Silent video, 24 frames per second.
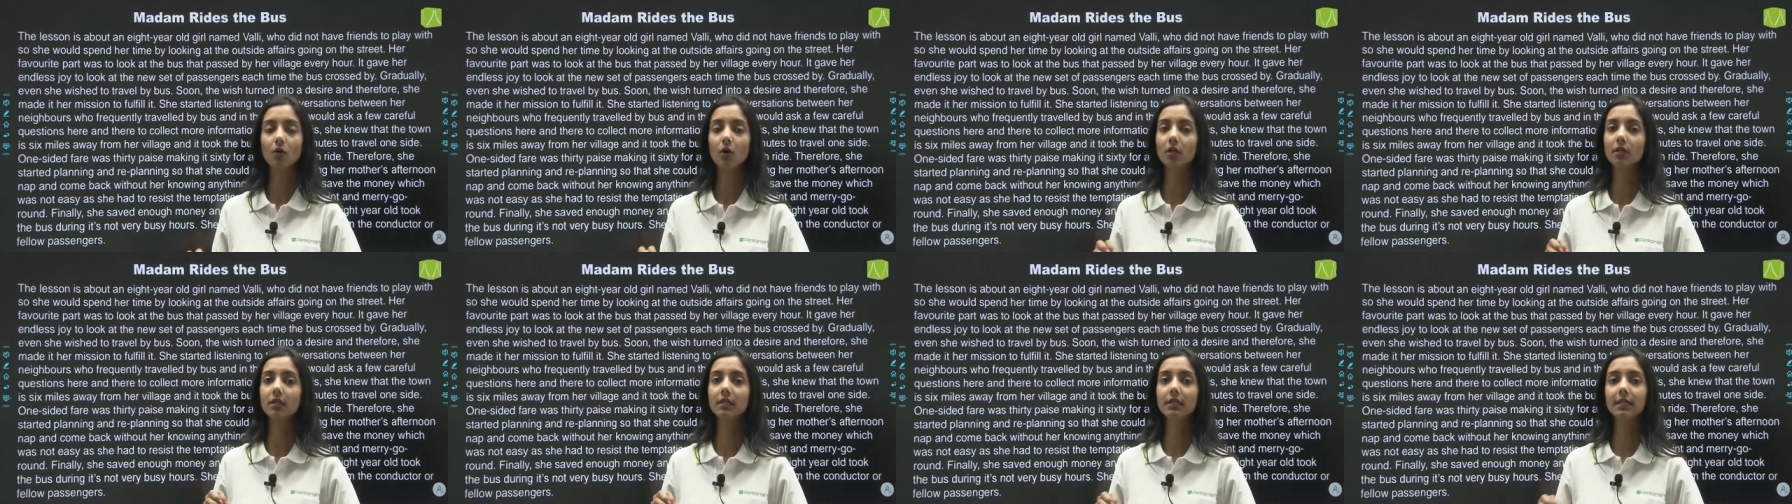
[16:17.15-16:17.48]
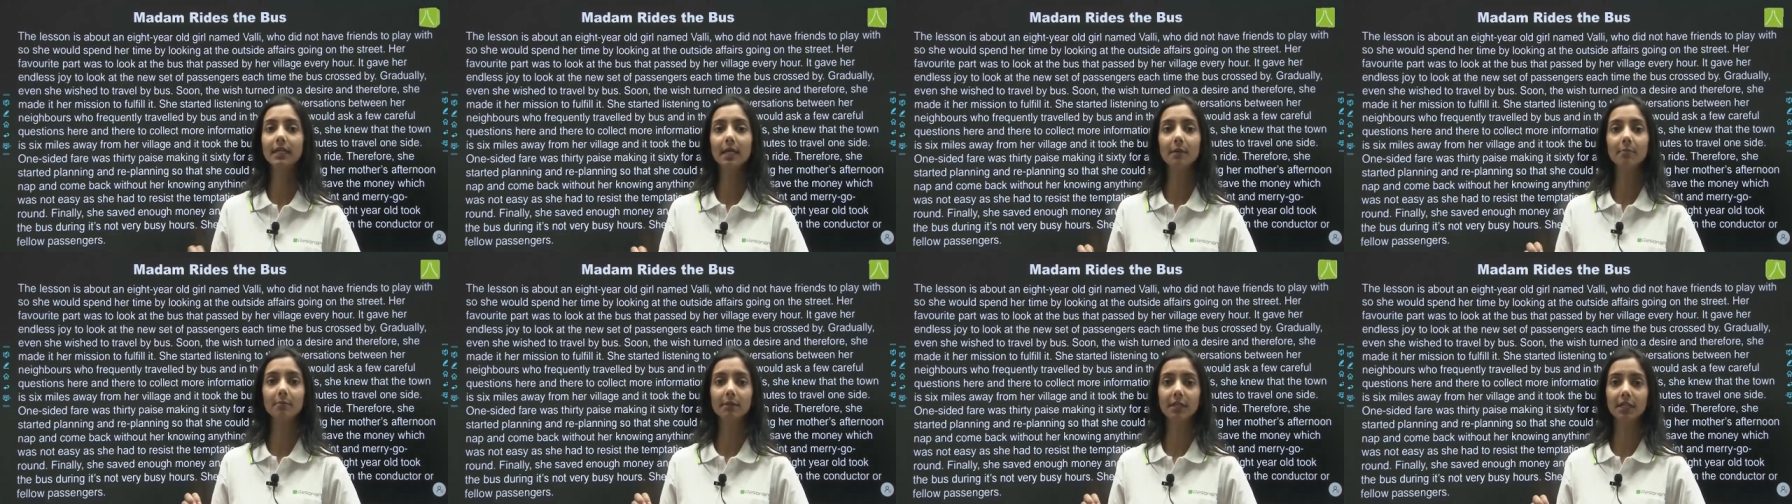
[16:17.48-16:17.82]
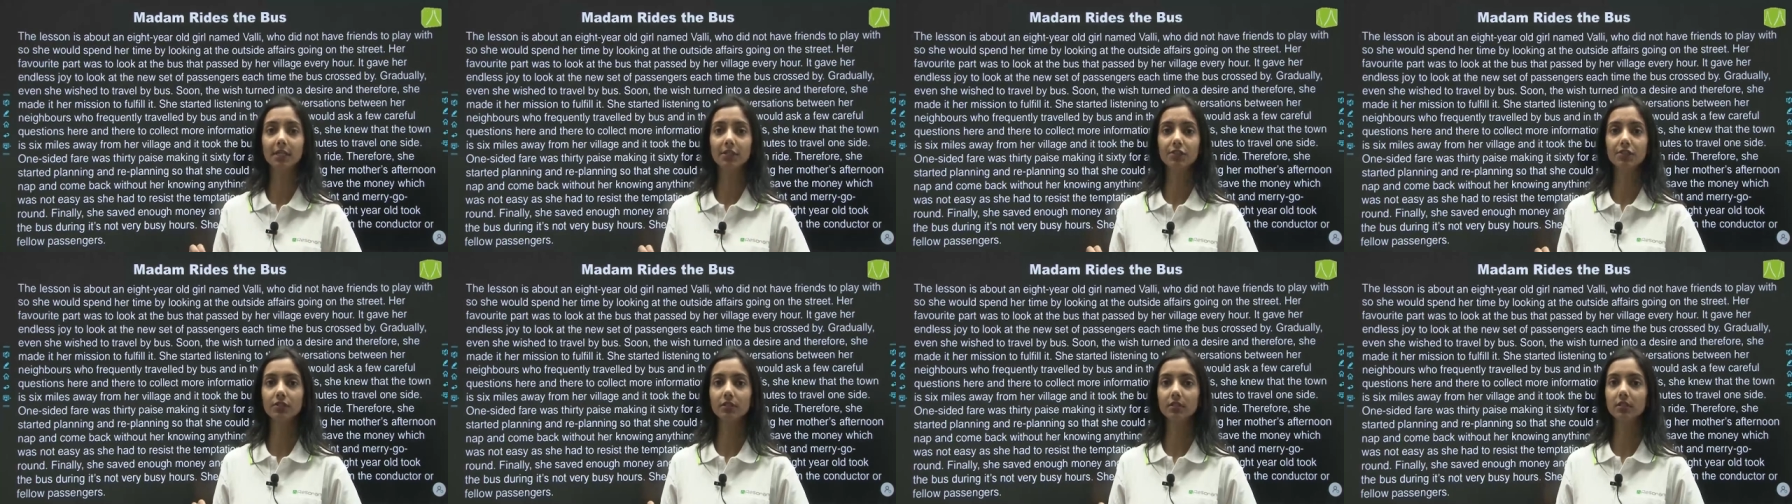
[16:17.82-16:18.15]
all her
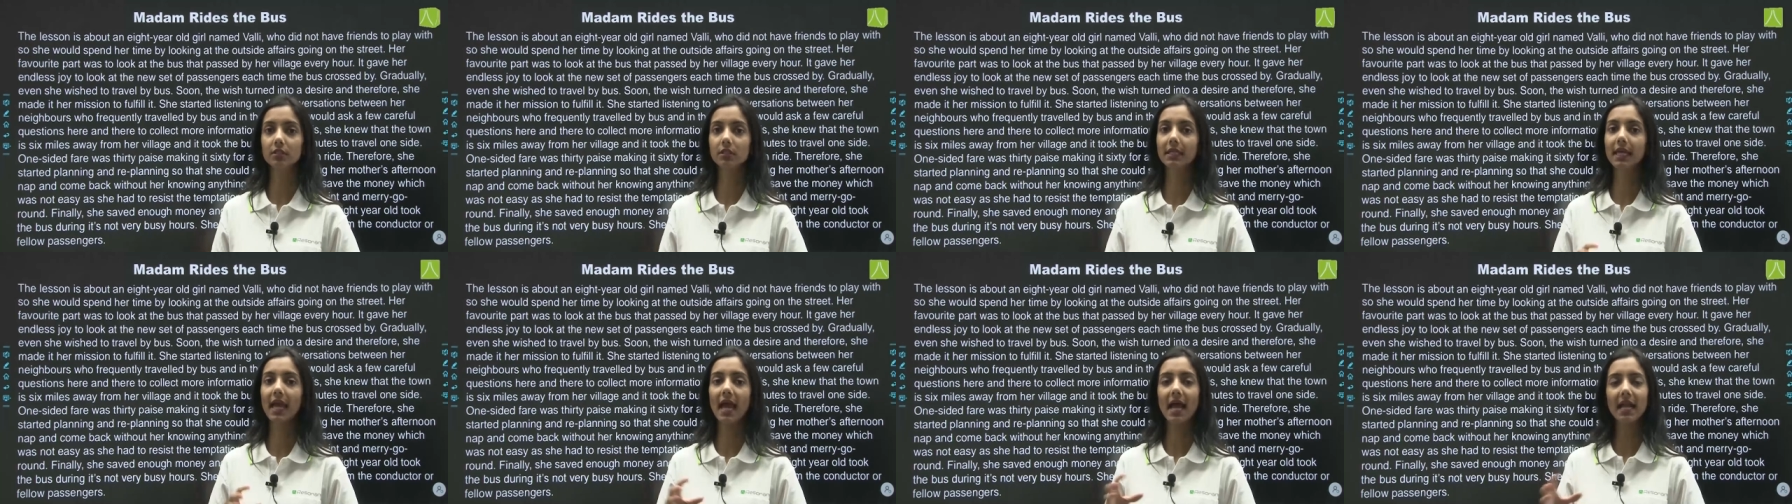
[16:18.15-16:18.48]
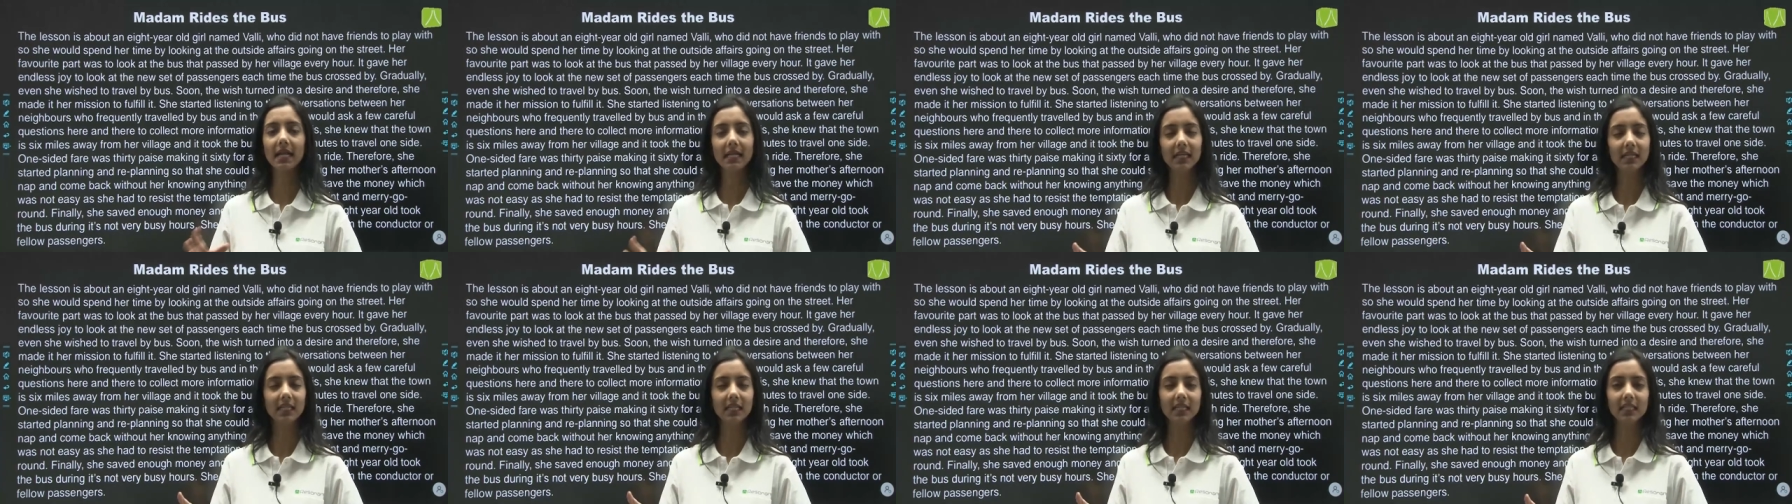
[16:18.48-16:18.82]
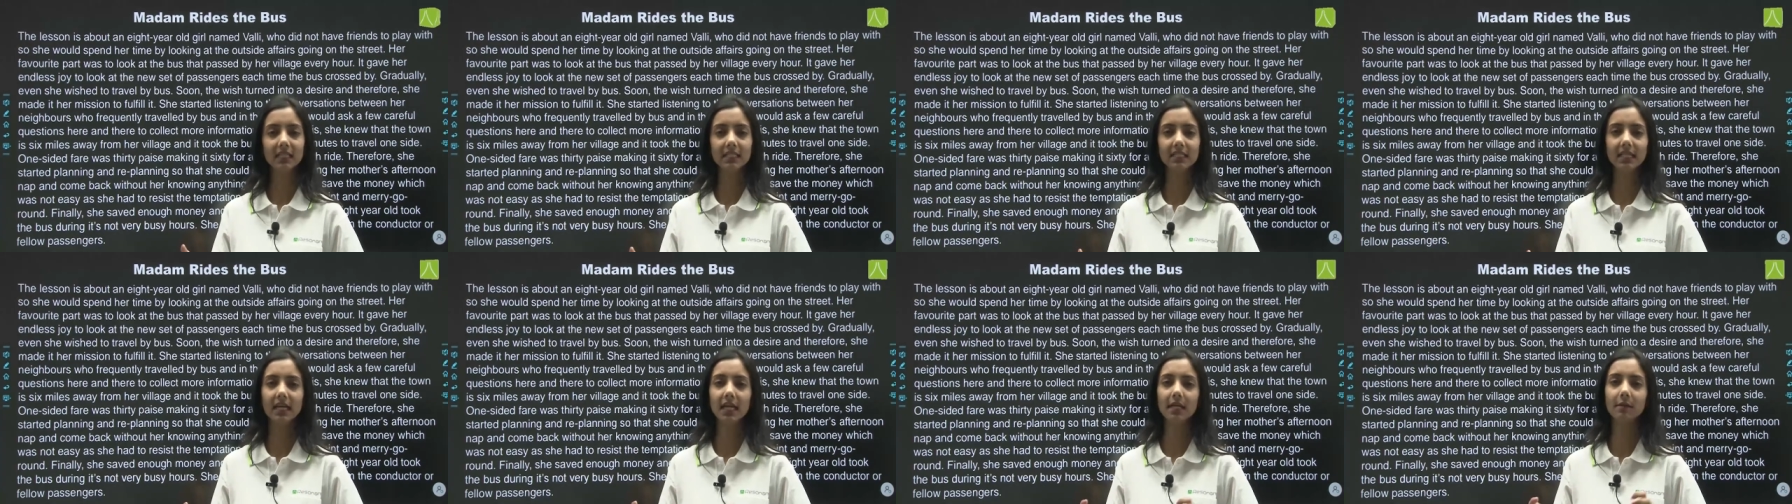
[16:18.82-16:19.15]
temptations,
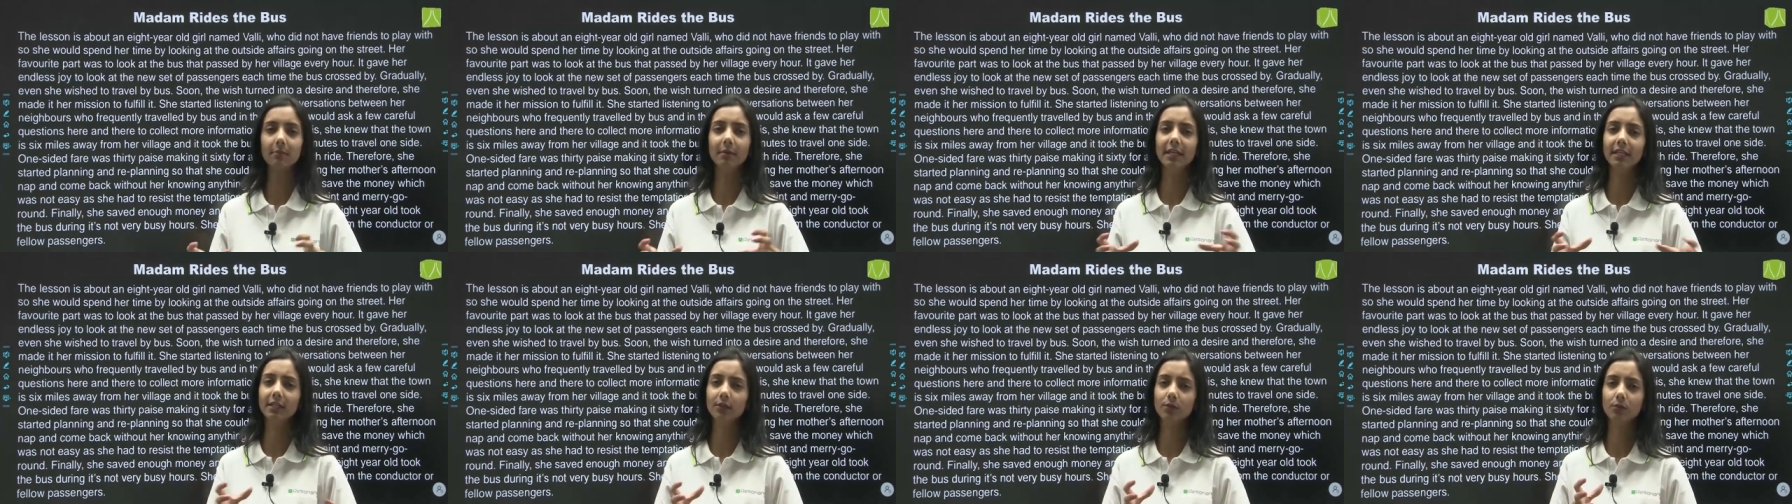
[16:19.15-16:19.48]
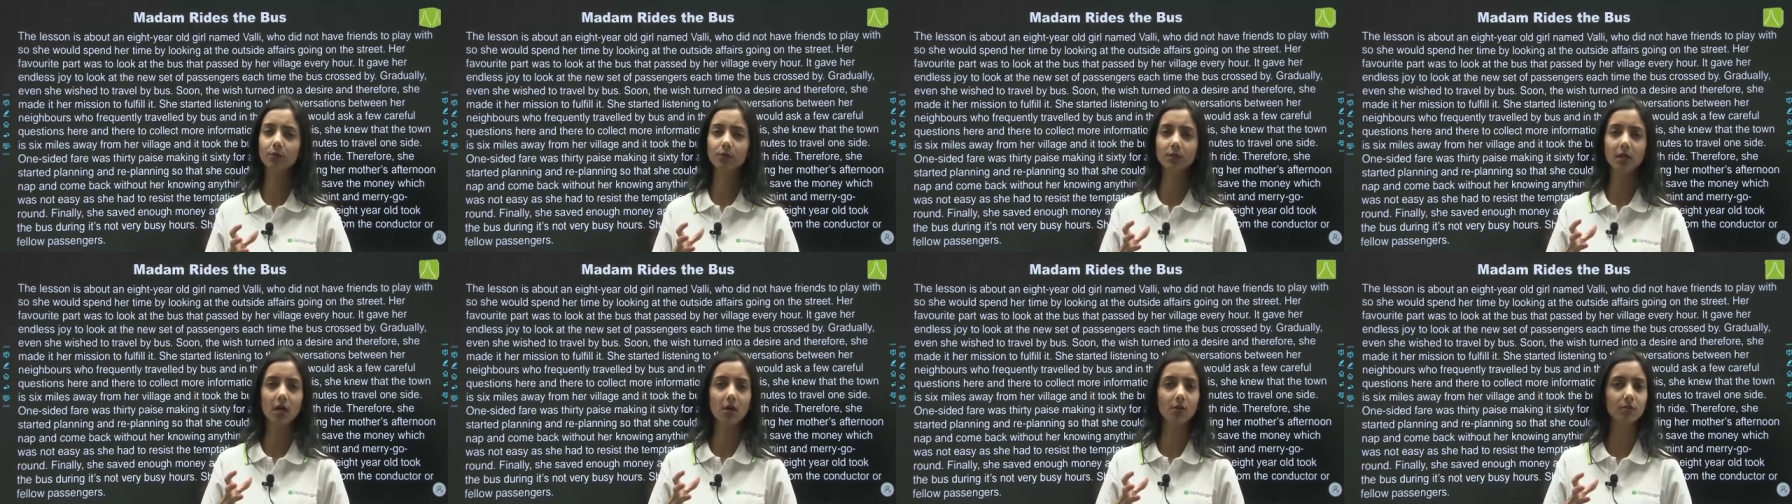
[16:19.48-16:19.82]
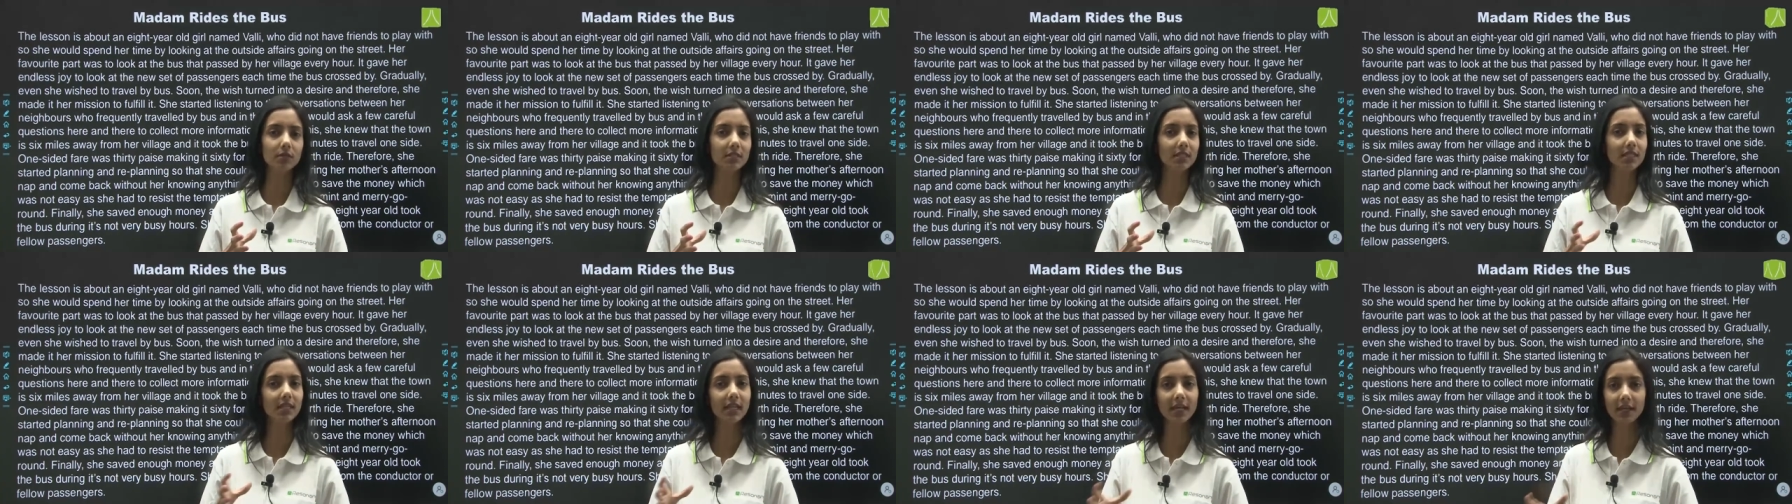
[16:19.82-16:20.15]
candies and
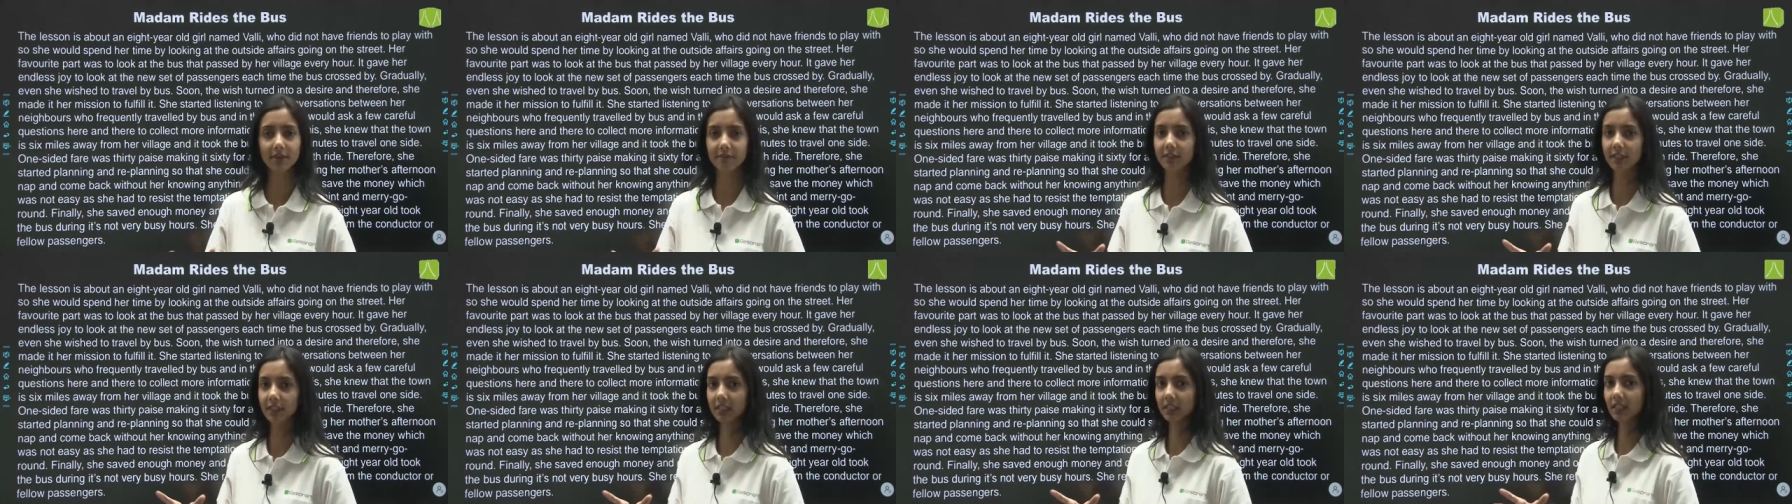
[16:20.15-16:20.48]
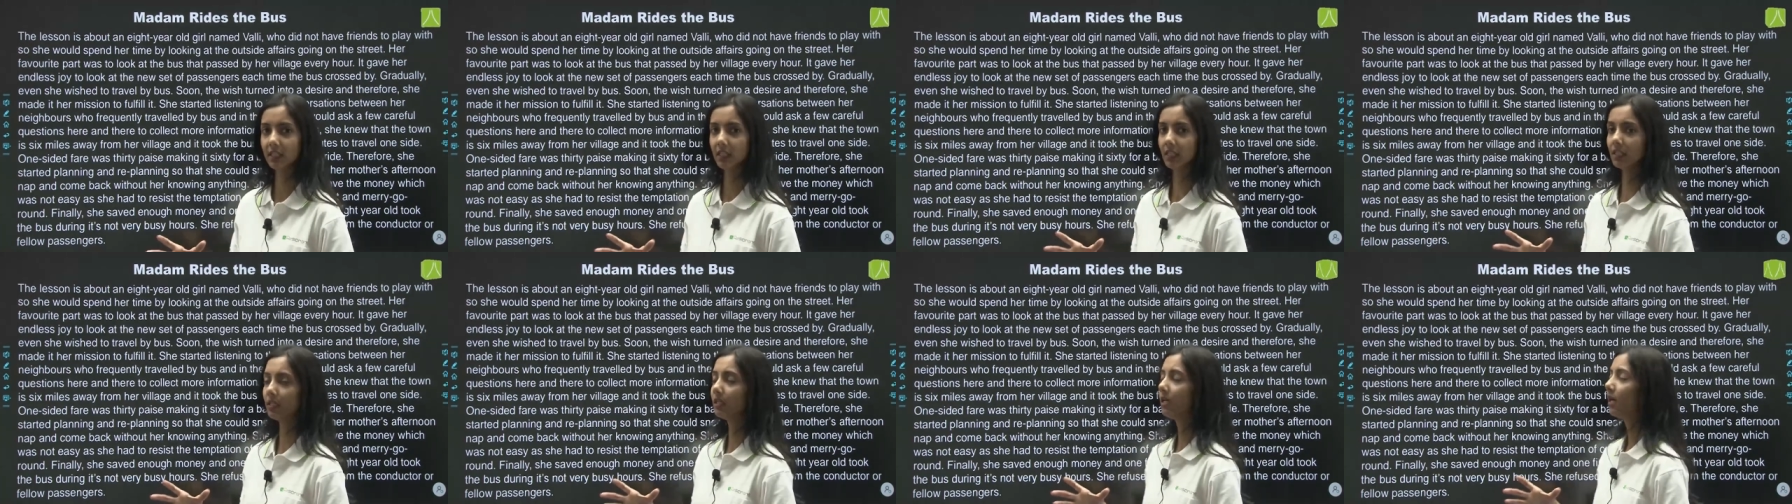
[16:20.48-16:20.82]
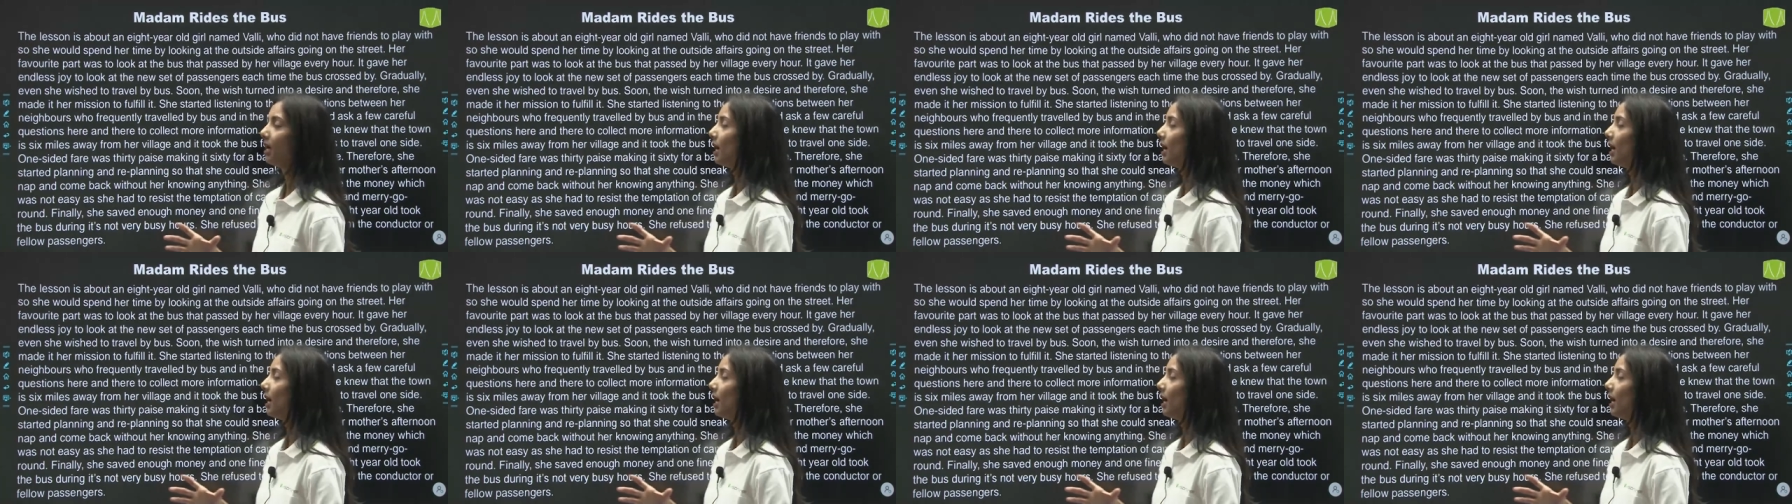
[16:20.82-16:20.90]
merry-go-rounds and everything,